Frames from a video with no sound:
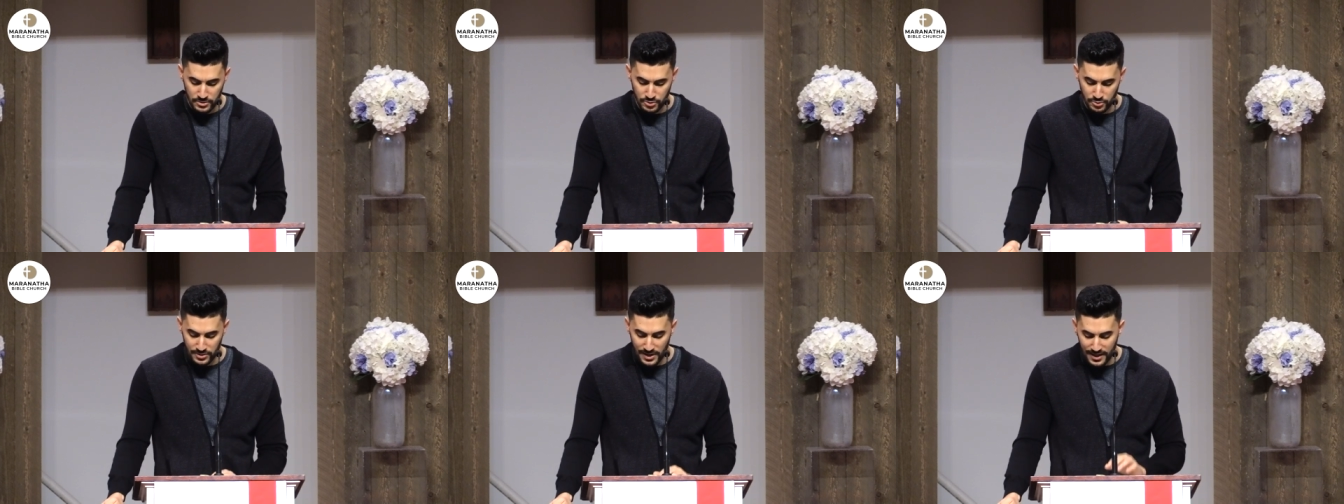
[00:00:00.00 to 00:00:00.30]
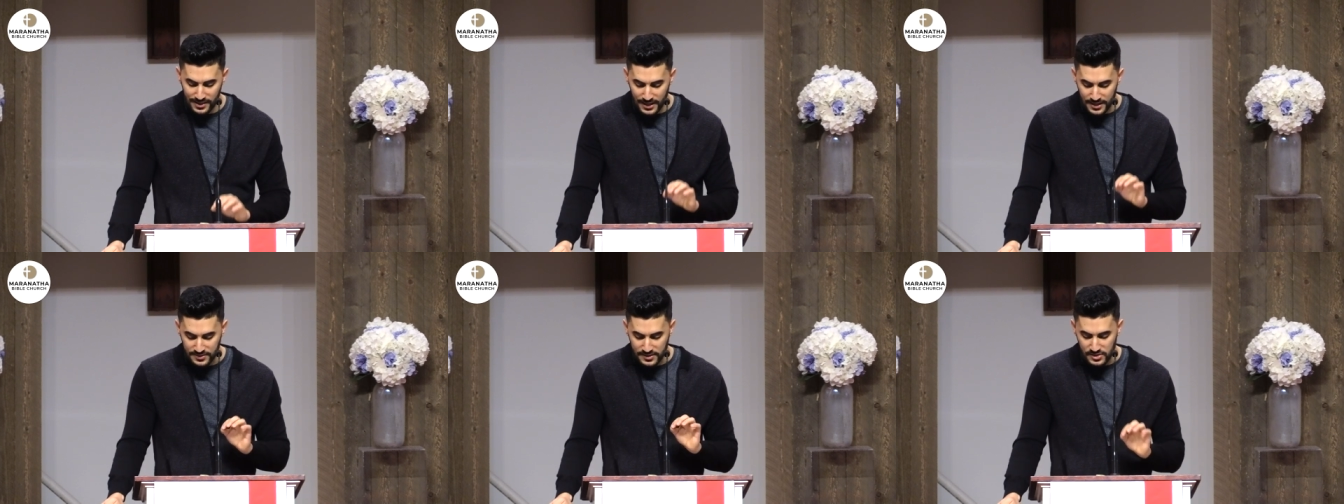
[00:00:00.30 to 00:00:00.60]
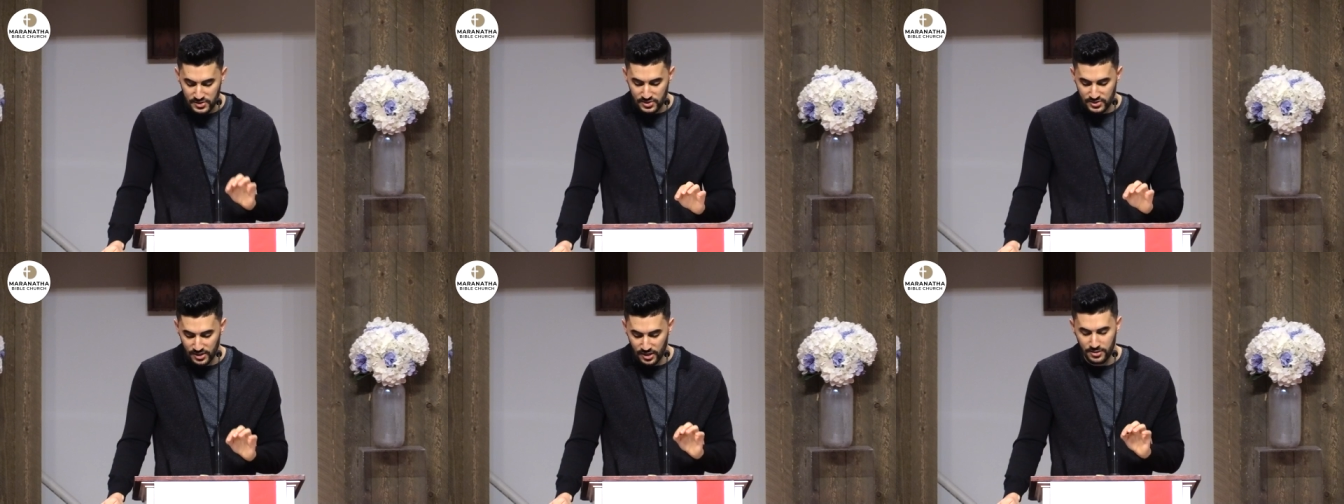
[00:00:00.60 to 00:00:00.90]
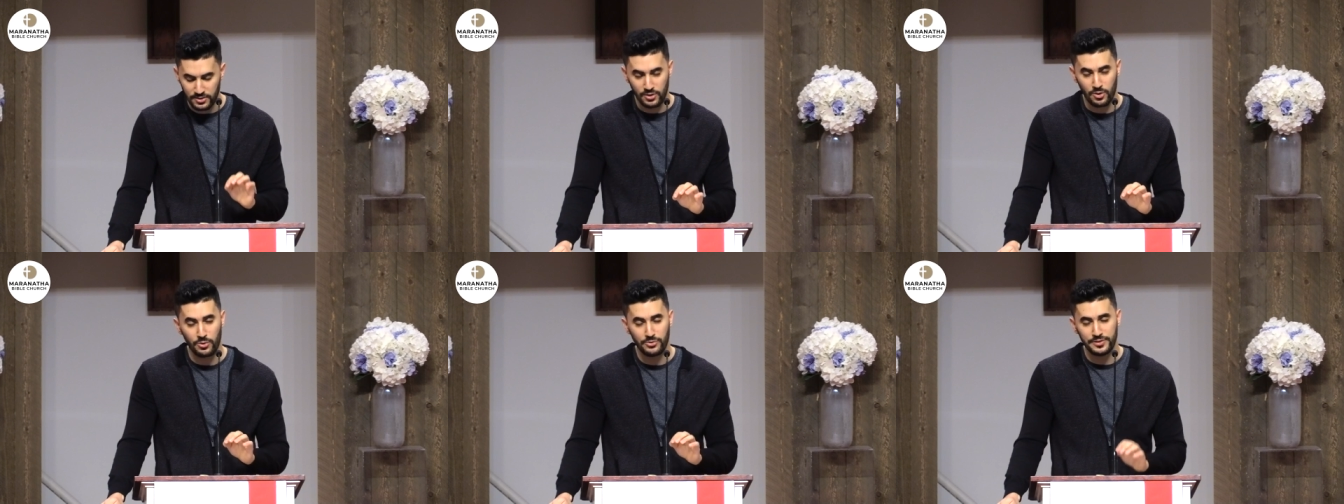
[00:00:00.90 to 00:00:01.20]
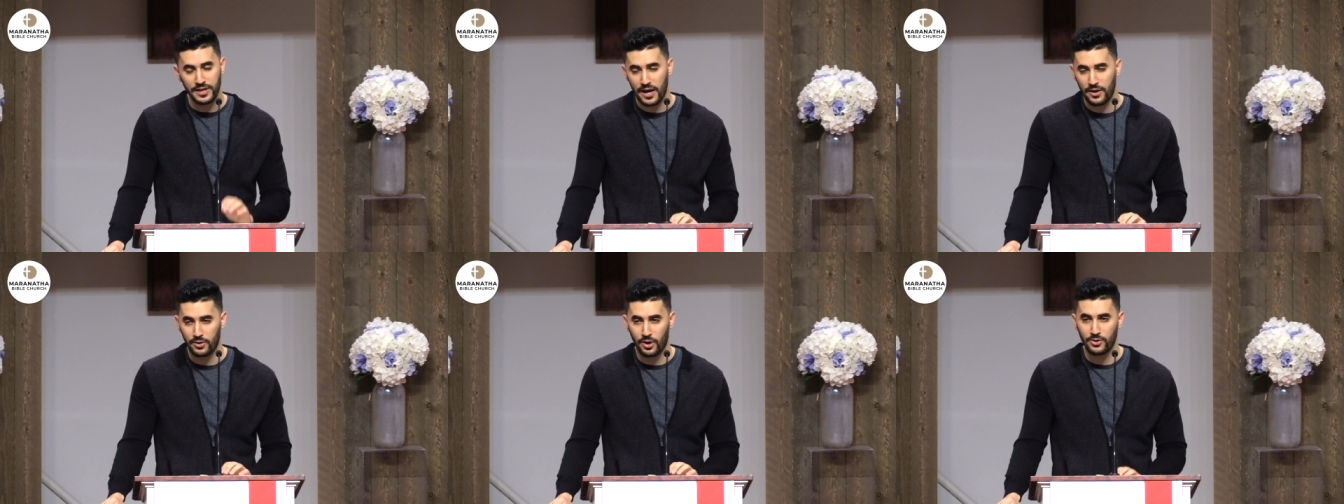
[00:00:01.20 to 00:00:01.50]
Do not let the sun go
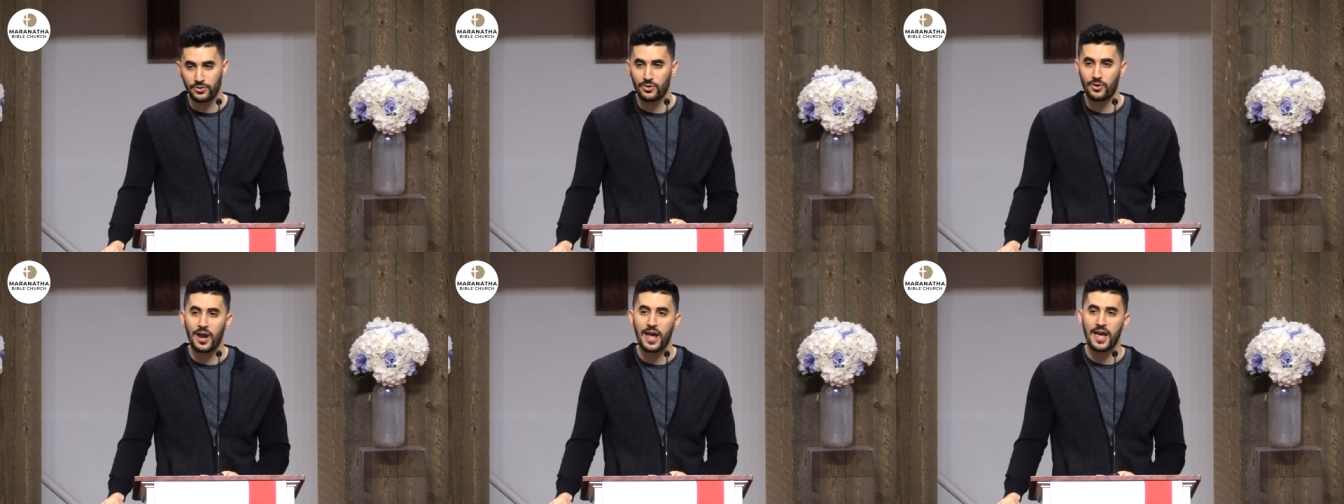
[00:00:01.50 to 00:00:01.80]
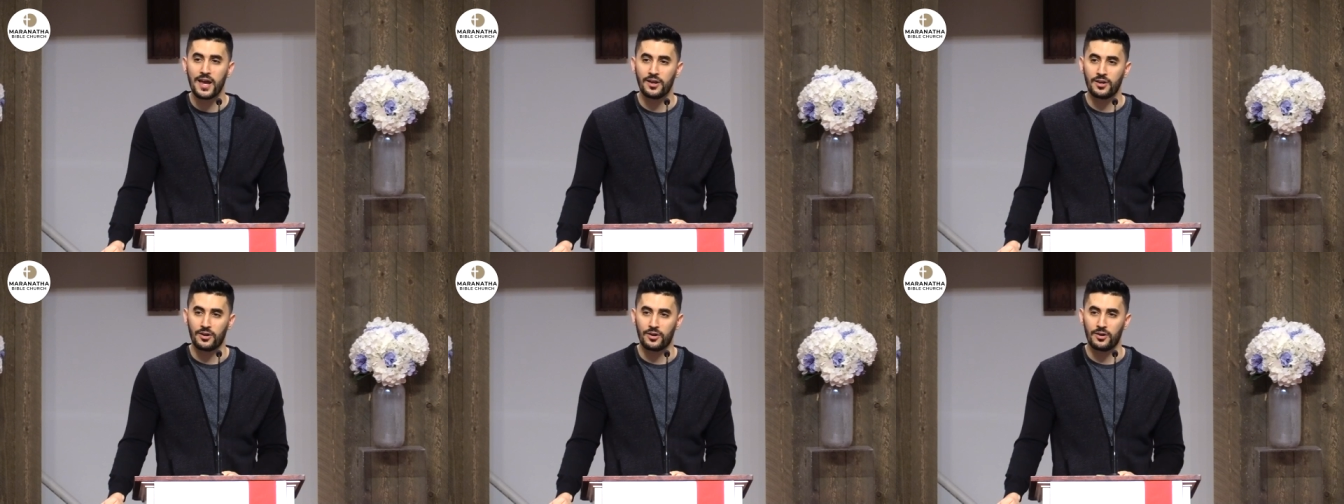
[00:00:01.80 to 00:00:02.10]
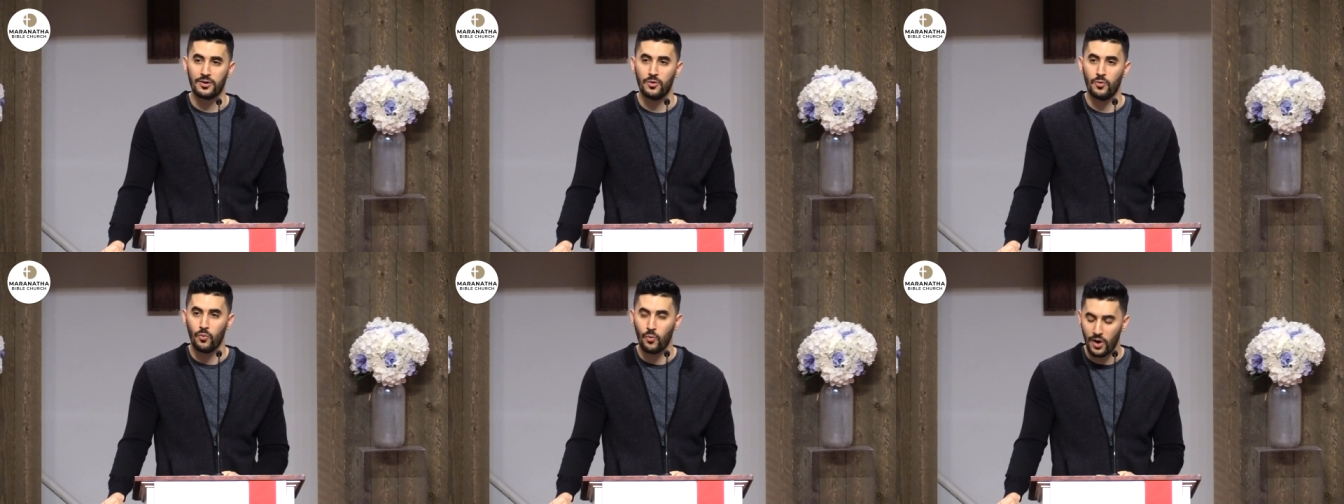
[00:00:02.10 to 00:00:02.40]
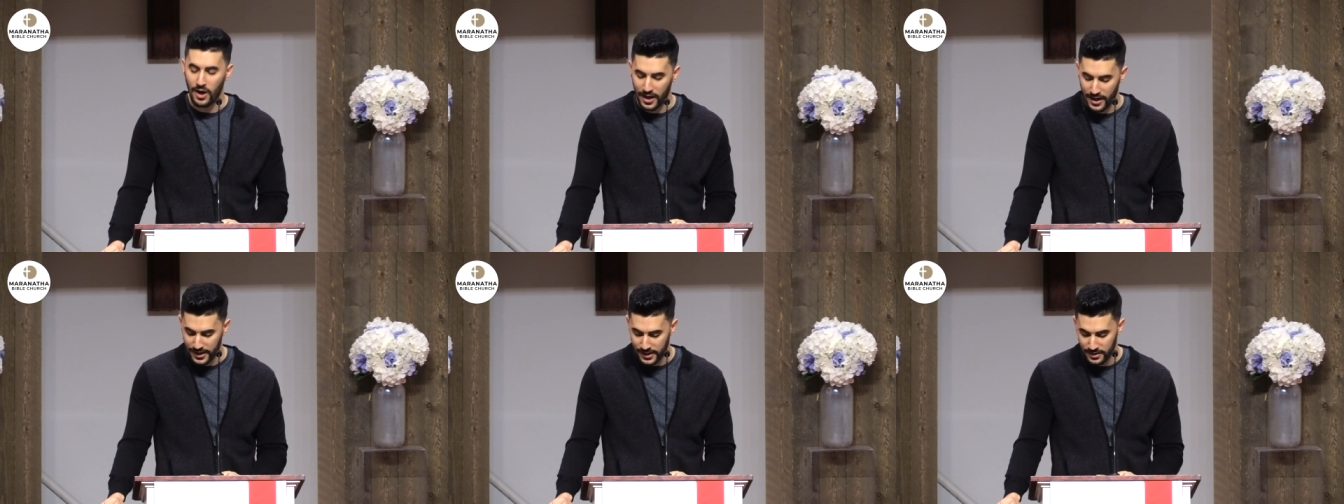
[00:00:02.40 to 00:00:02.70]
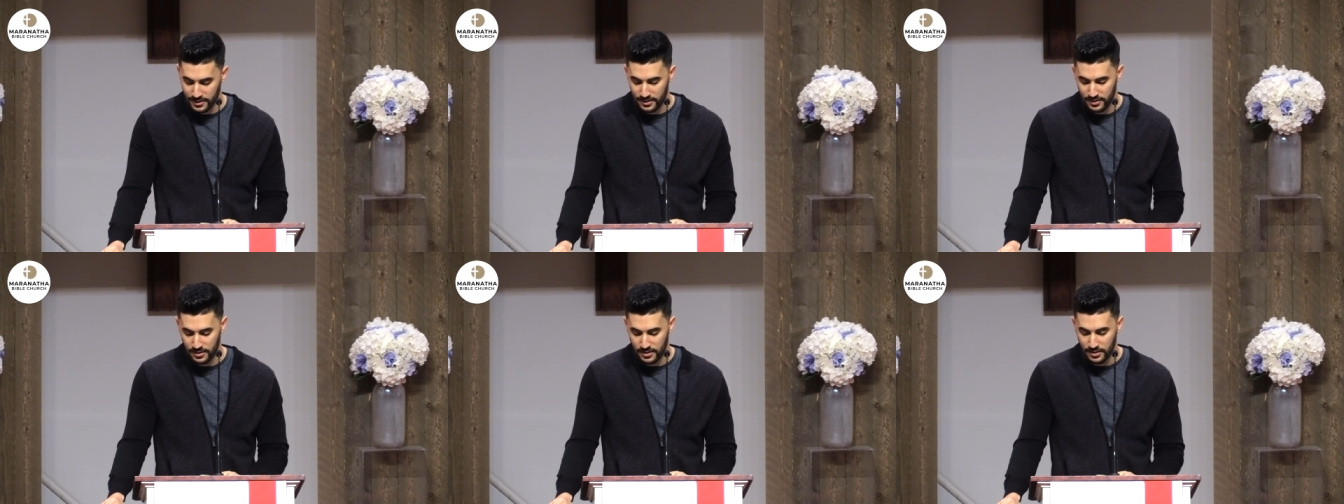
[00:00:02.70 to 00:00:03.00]
down on your anger.
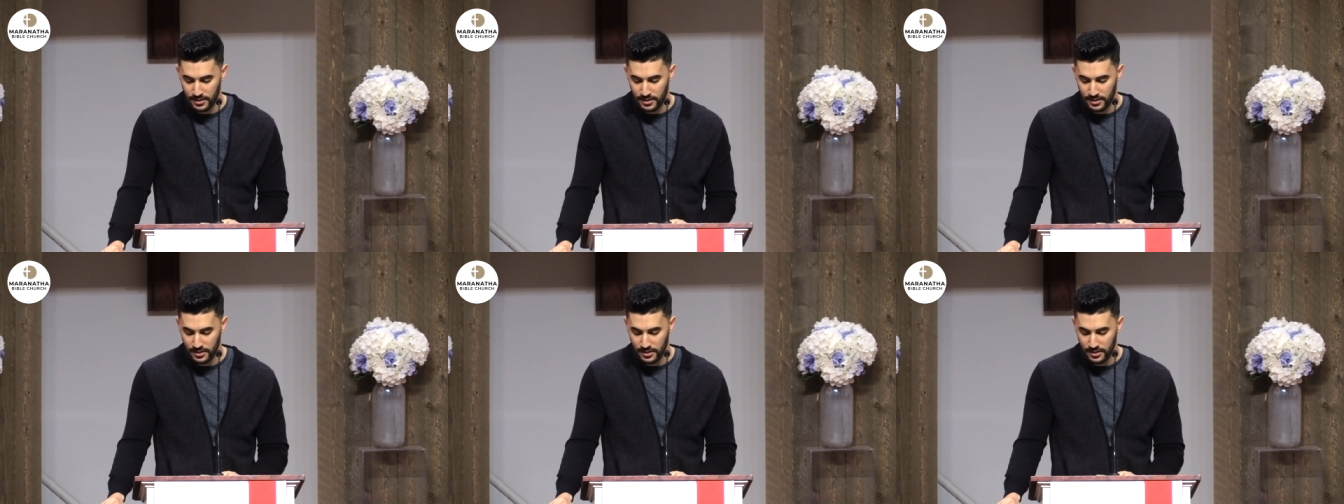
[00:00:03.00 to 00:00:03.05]
Why?